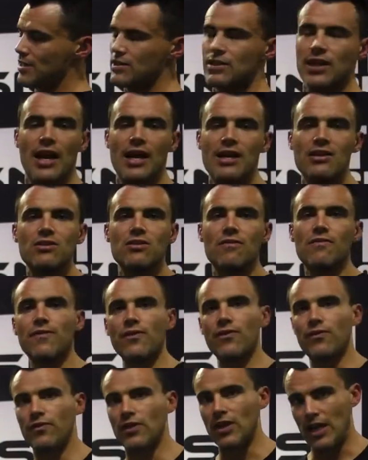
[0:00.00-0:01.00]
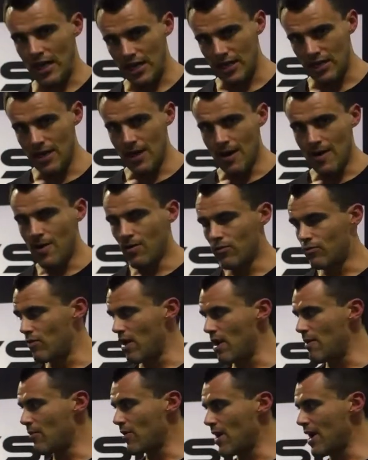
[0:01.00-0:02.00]
10 to 15
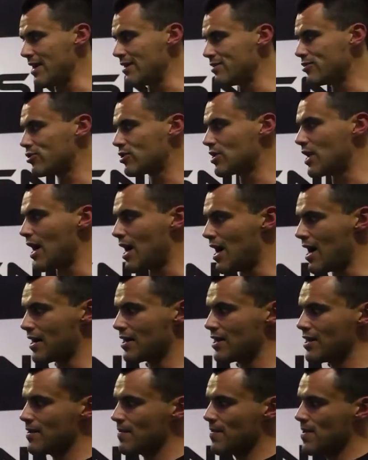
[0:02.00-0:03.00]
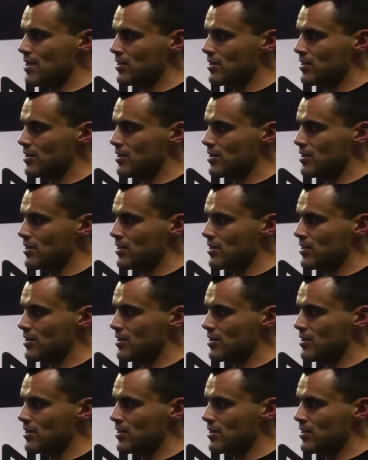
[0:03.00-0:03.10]
rep range target.